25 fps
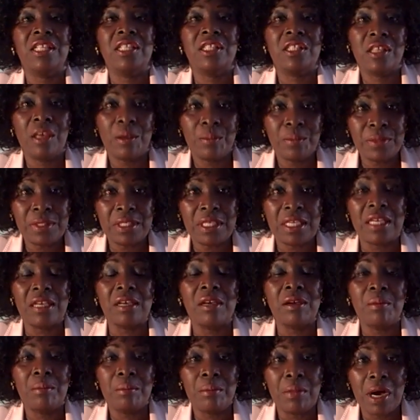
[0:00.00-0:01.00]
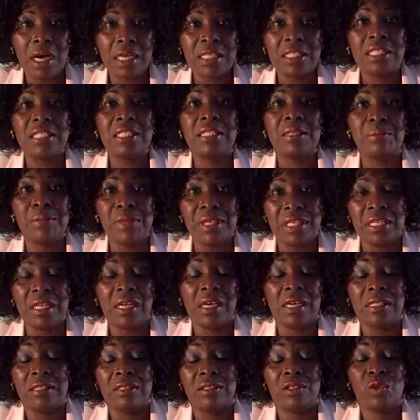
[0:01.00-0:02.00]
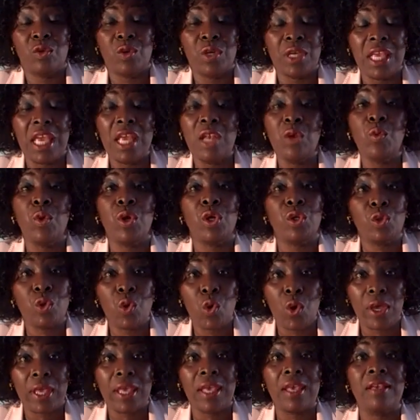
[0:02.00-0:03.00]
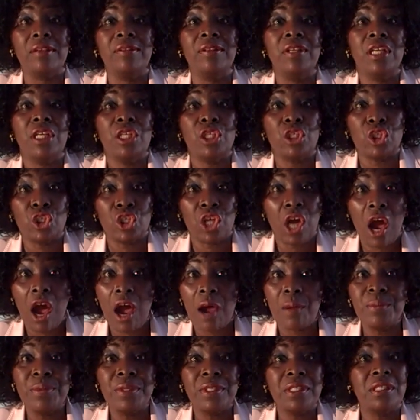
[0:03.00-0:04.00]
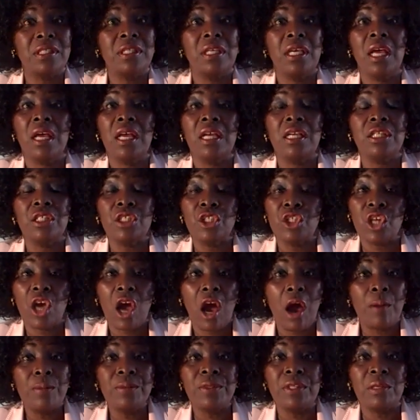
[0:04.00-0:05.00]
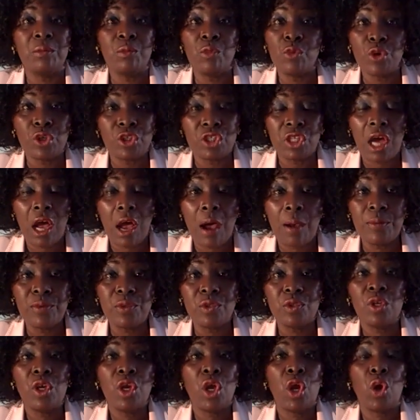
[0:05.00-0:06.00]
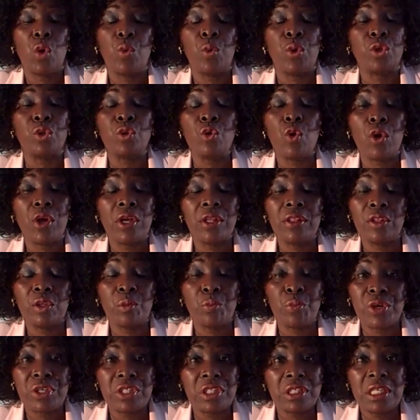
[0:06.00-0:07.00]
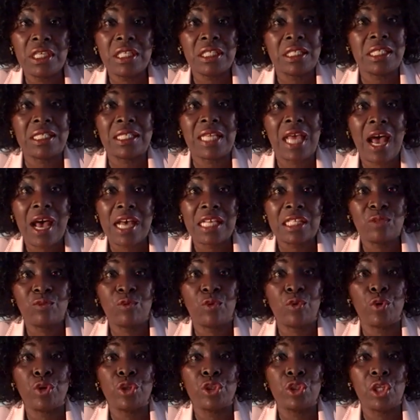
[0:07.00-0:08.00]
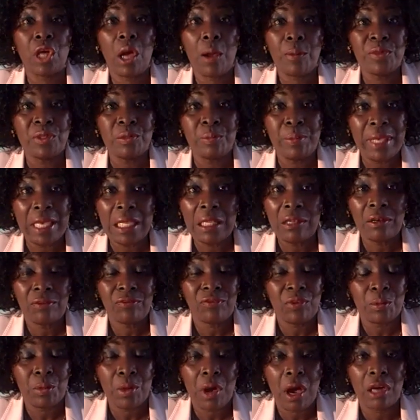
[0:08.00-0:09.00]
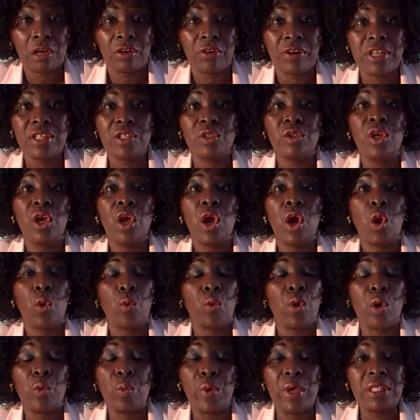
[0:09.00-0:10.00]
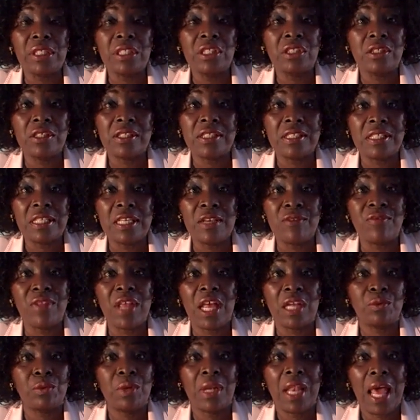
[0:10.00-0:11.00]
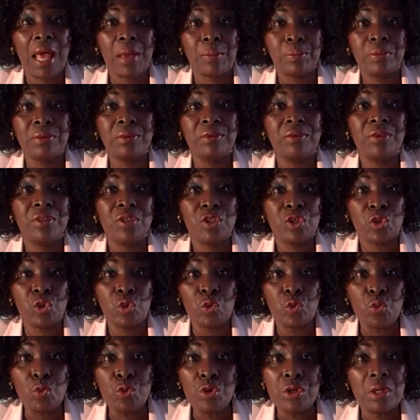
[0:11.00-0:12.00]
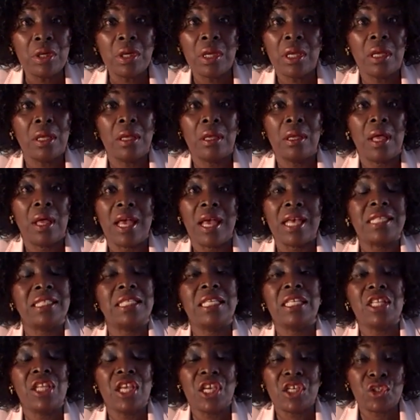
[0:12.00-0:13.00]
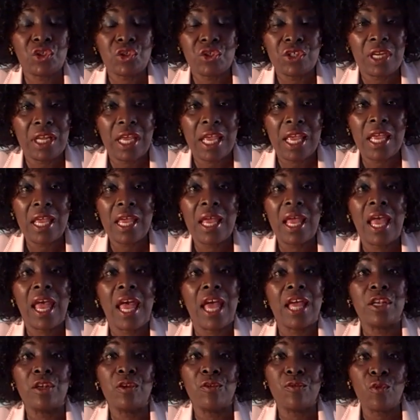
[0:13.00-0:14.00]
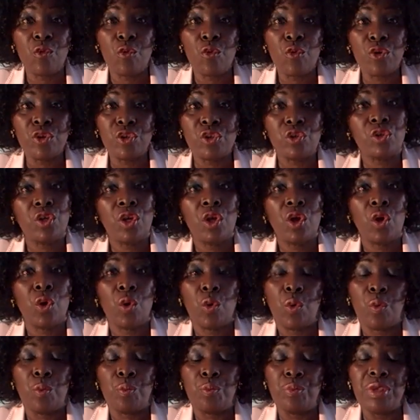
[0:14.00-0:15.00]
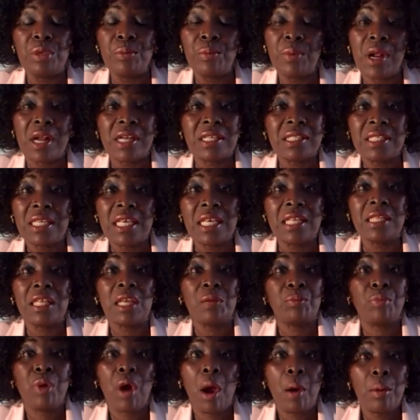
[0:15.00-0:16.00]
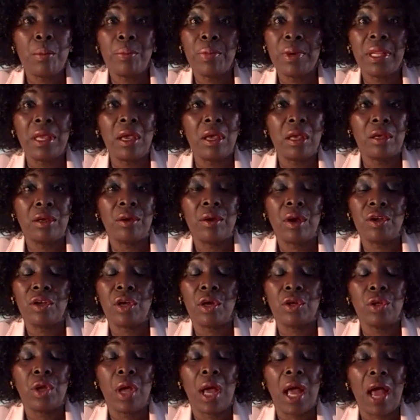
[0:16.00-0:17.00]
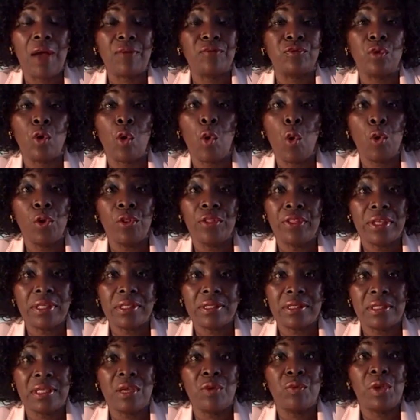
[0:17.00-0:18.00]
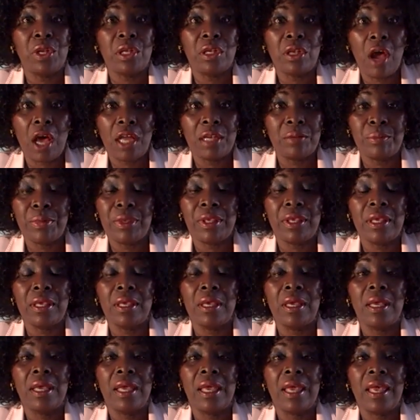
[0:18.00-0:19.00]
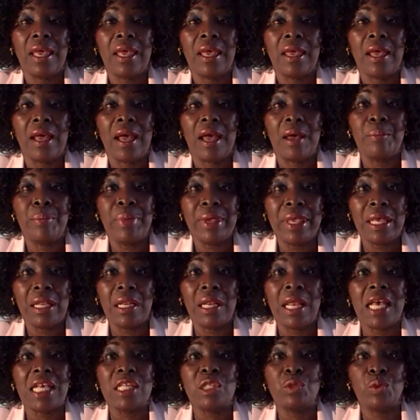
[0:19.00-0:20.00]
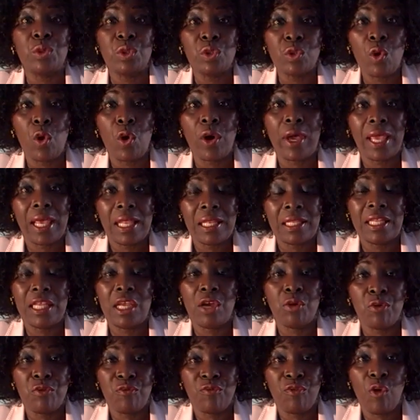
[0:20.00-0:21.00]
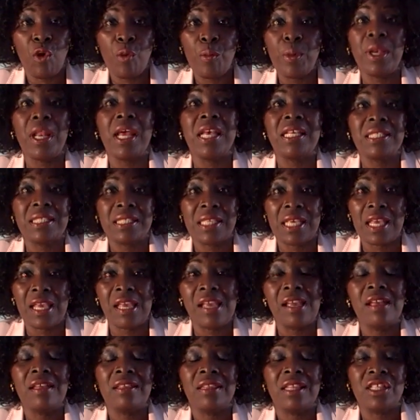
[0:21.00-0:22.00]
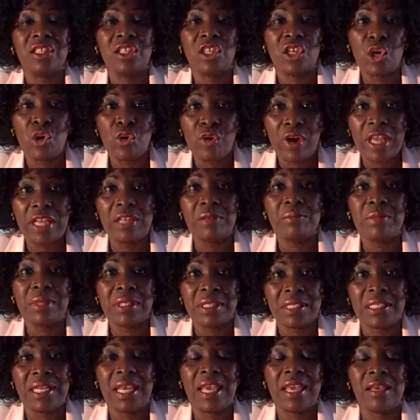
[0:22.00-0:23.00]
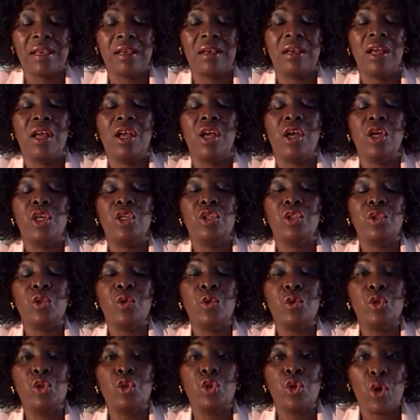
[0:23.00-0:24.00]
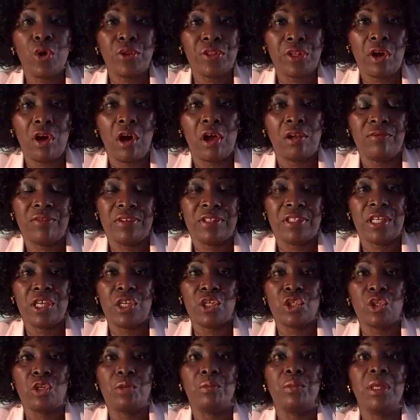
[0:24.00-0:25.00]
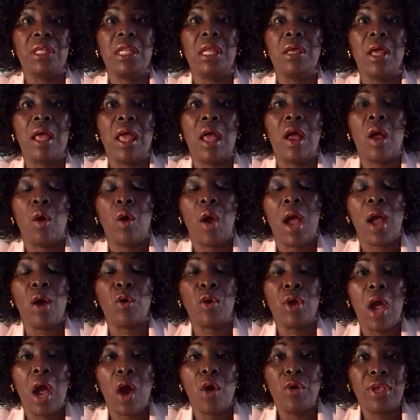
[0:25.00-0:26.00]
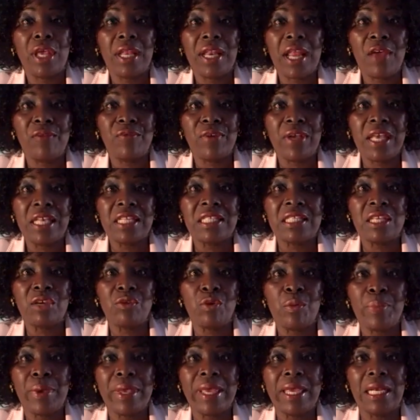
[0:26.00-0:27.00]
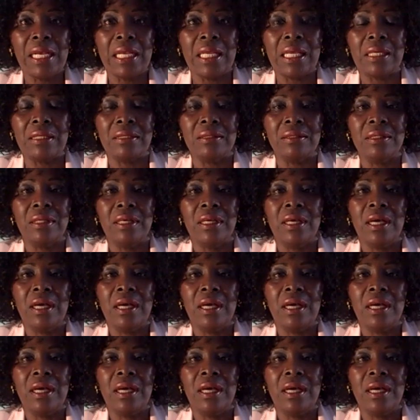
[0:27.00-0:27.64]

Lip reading: Something must be done. So again, we are talking jobs, jobs and more jobs. We are talking, the president has asked for a jobs bill from Congress. We are waiting to see if that will happen soon, as in yesterday. And of course, people are saying that probably after all this, there will not be a bill as we talk healthcare reform, and I say that's a great mistake. So join the conversation. But how can I forget Sarah Palin?